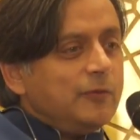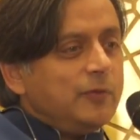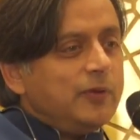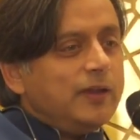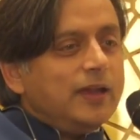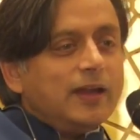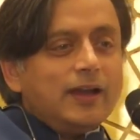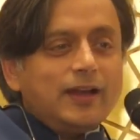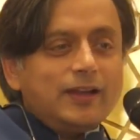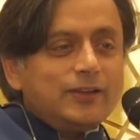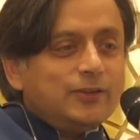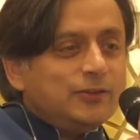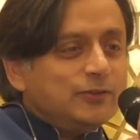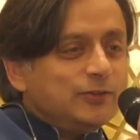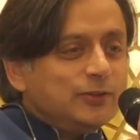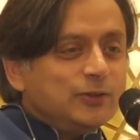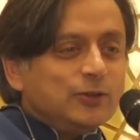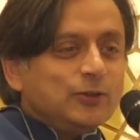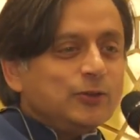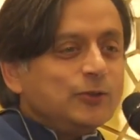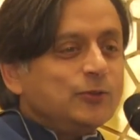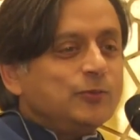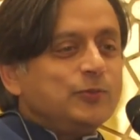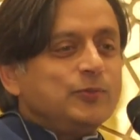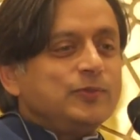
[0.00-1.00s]
We are,
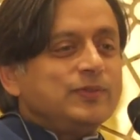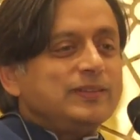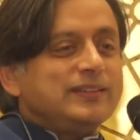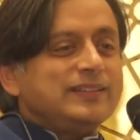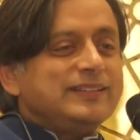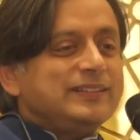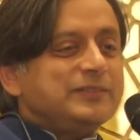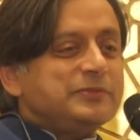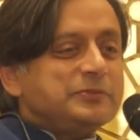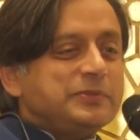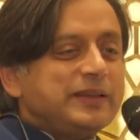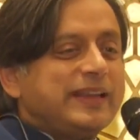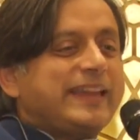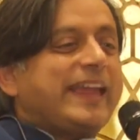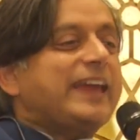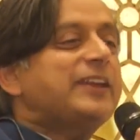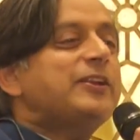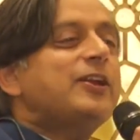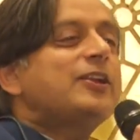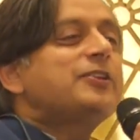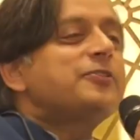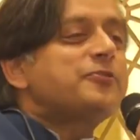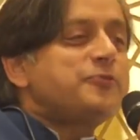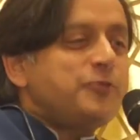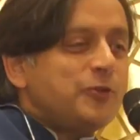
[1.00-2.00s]
you know, we
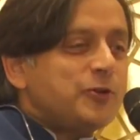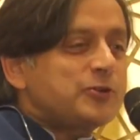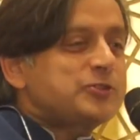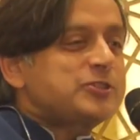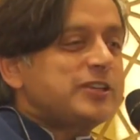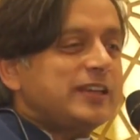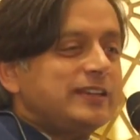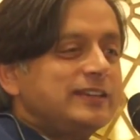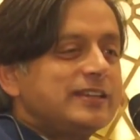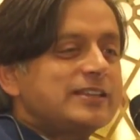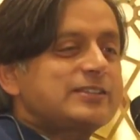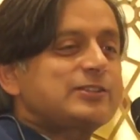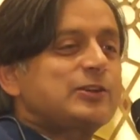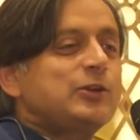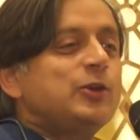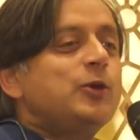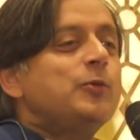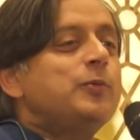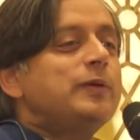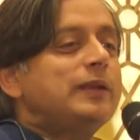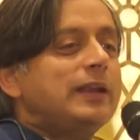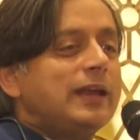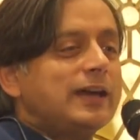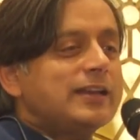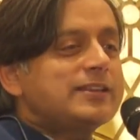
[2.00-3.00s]
cannot afford to, in this
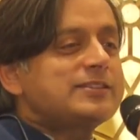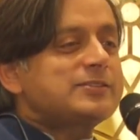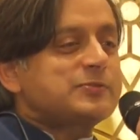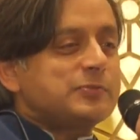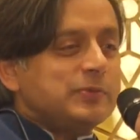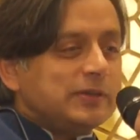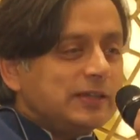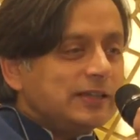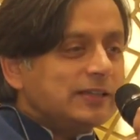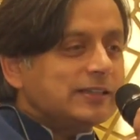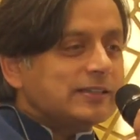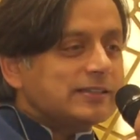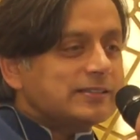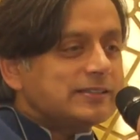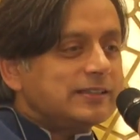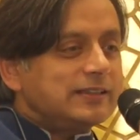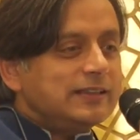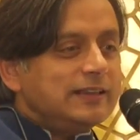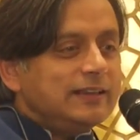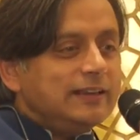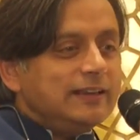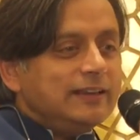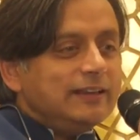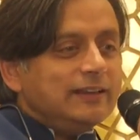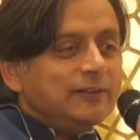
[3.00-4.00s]
globalized world,
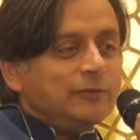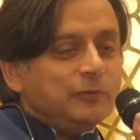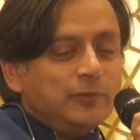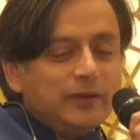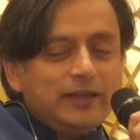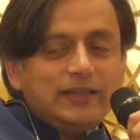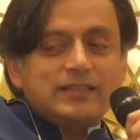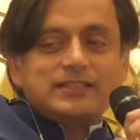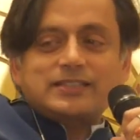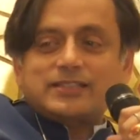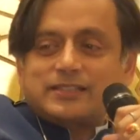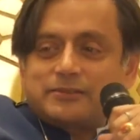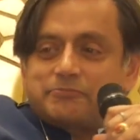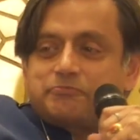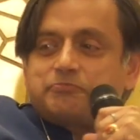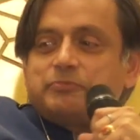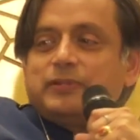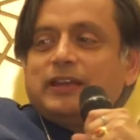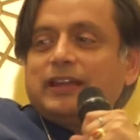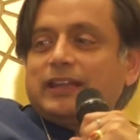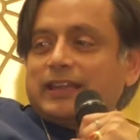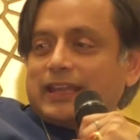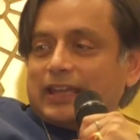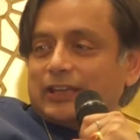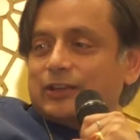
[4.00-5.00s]
we
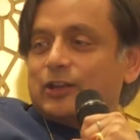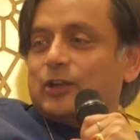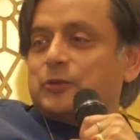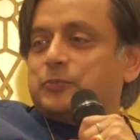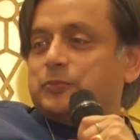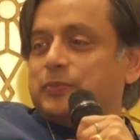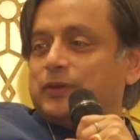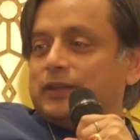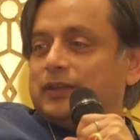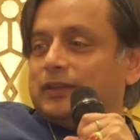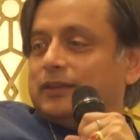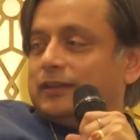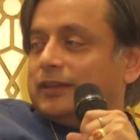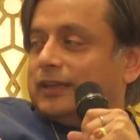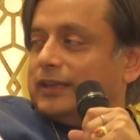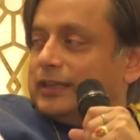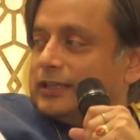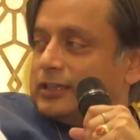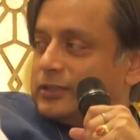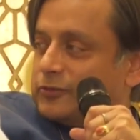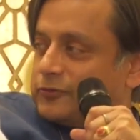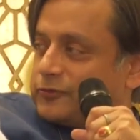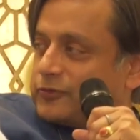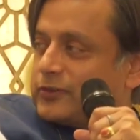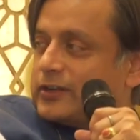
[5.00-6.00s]
simply cannot be
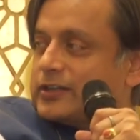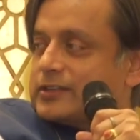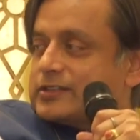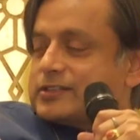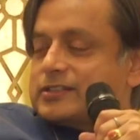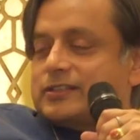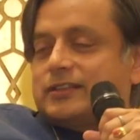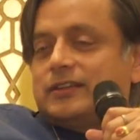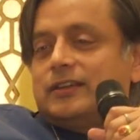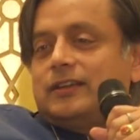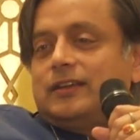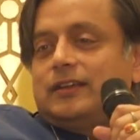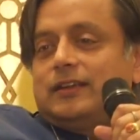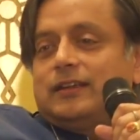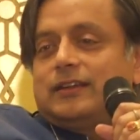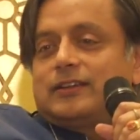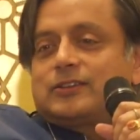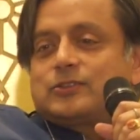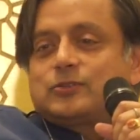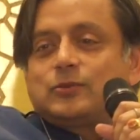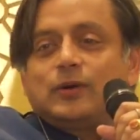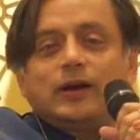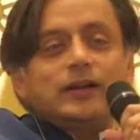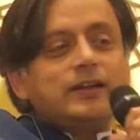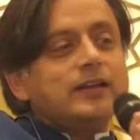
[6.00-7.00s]
indifferent
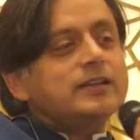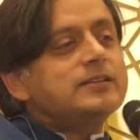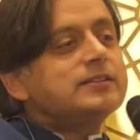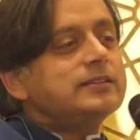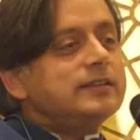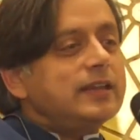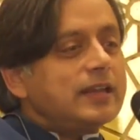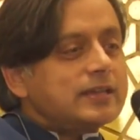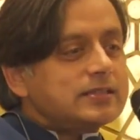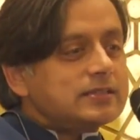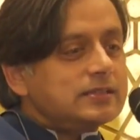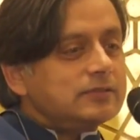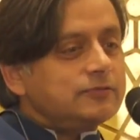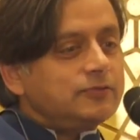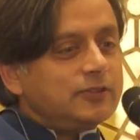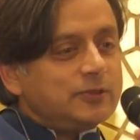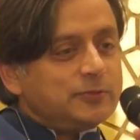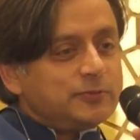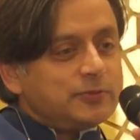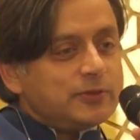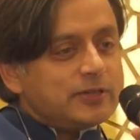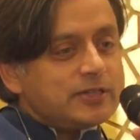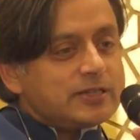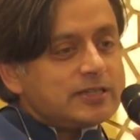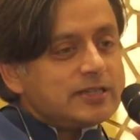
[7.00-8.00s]
to our international
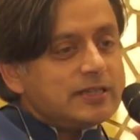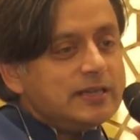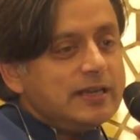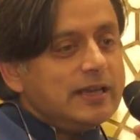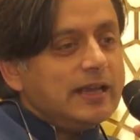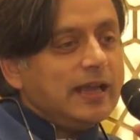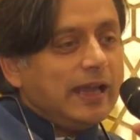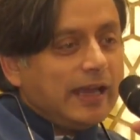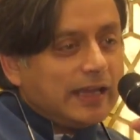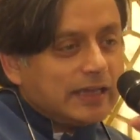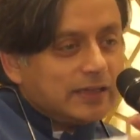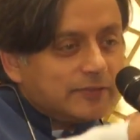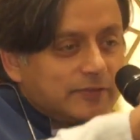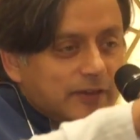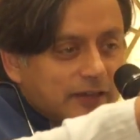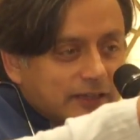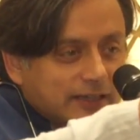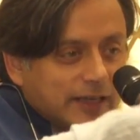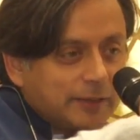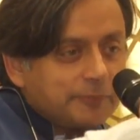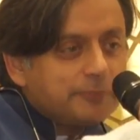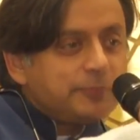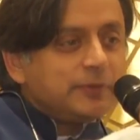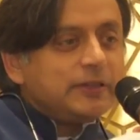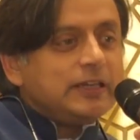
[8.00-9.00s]
footprint. And if a
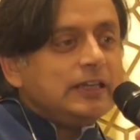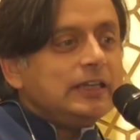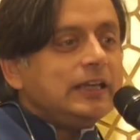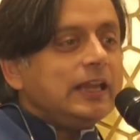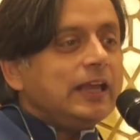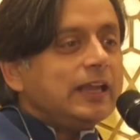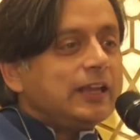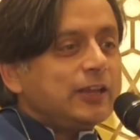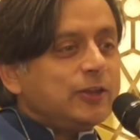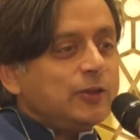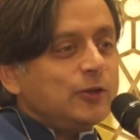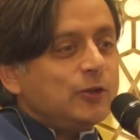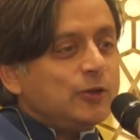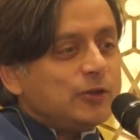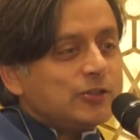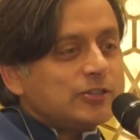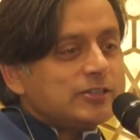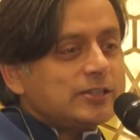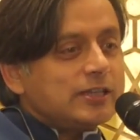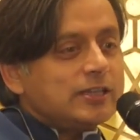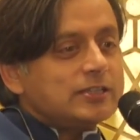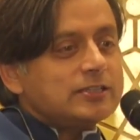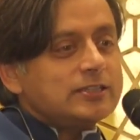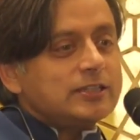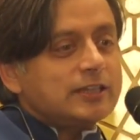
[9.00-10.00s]
company like
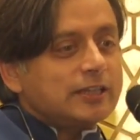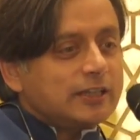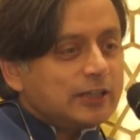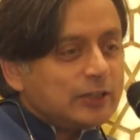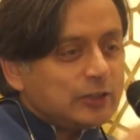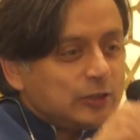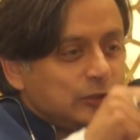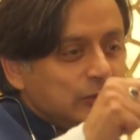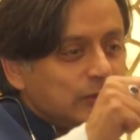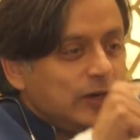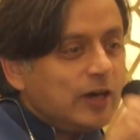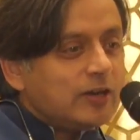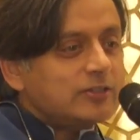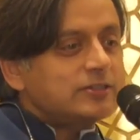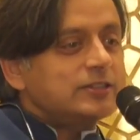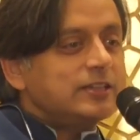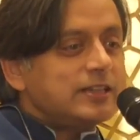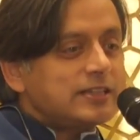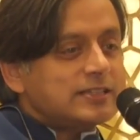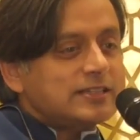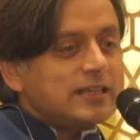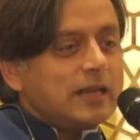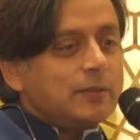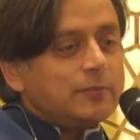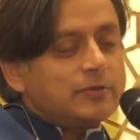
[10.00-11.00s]
yours, Sanjay, can go out
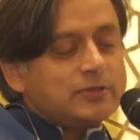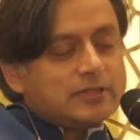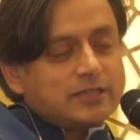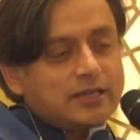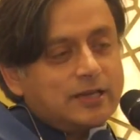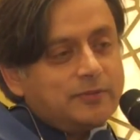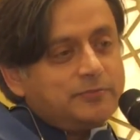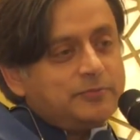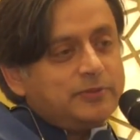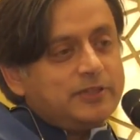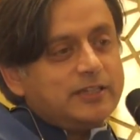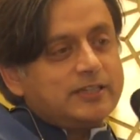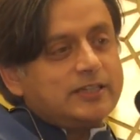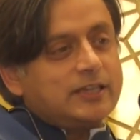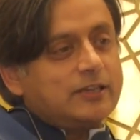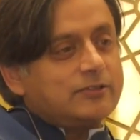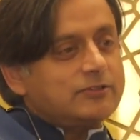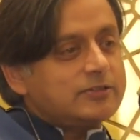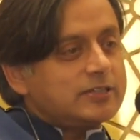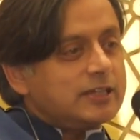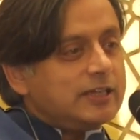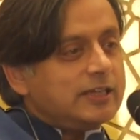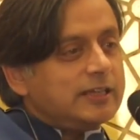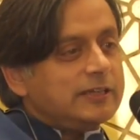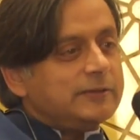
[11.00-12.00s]
and establish companies
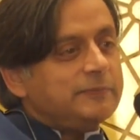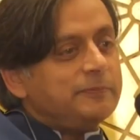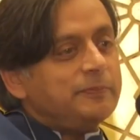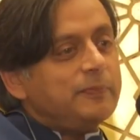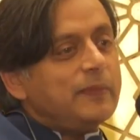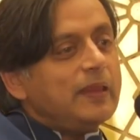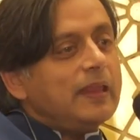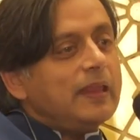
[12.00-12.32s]
outside,